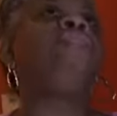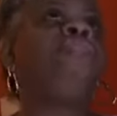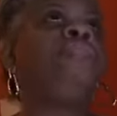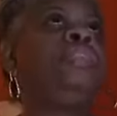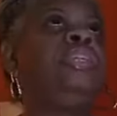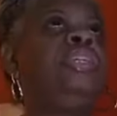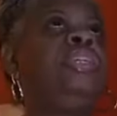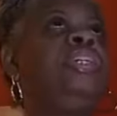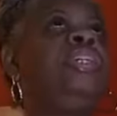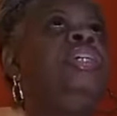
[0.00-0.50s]

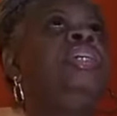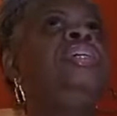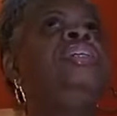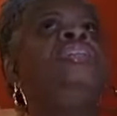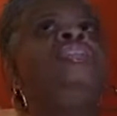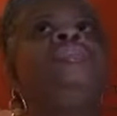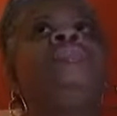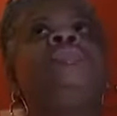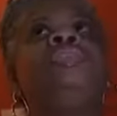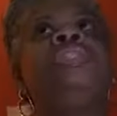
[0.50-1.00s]
50.
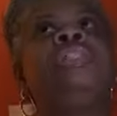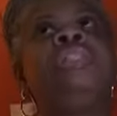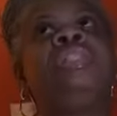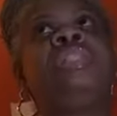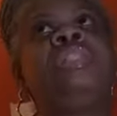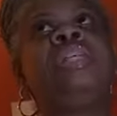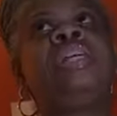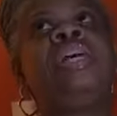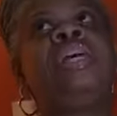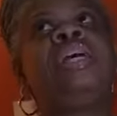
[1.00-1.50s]
So
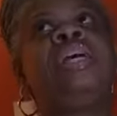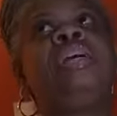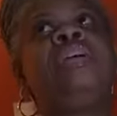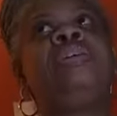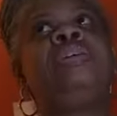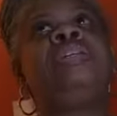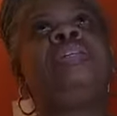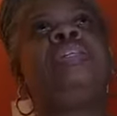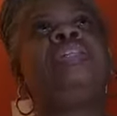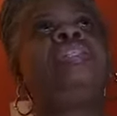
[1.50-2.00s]
this
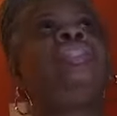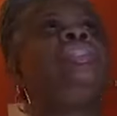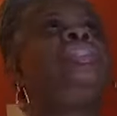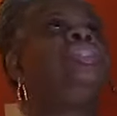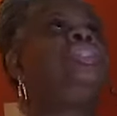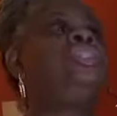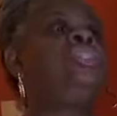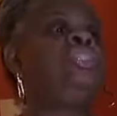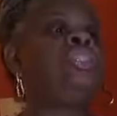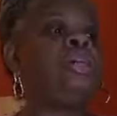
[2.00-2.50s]
time it's
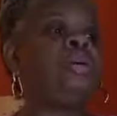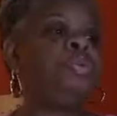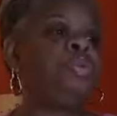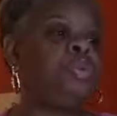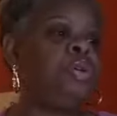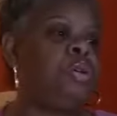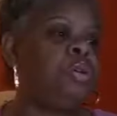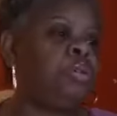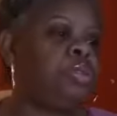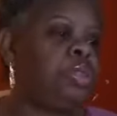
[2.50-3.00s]
just
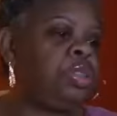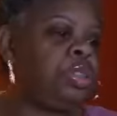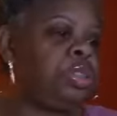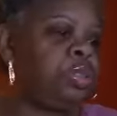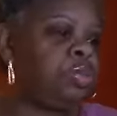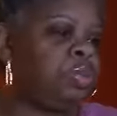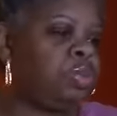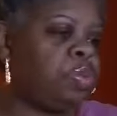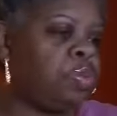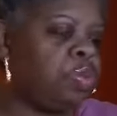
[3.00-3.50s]
double
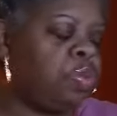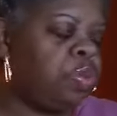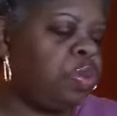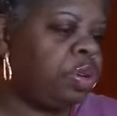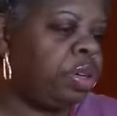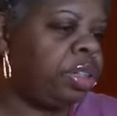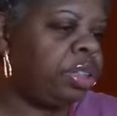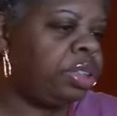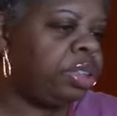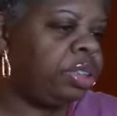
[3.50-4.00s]
hostess
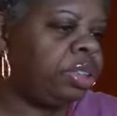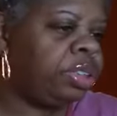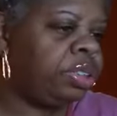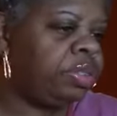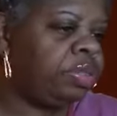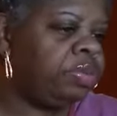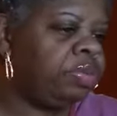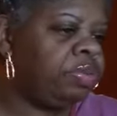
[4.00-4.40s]
rewards.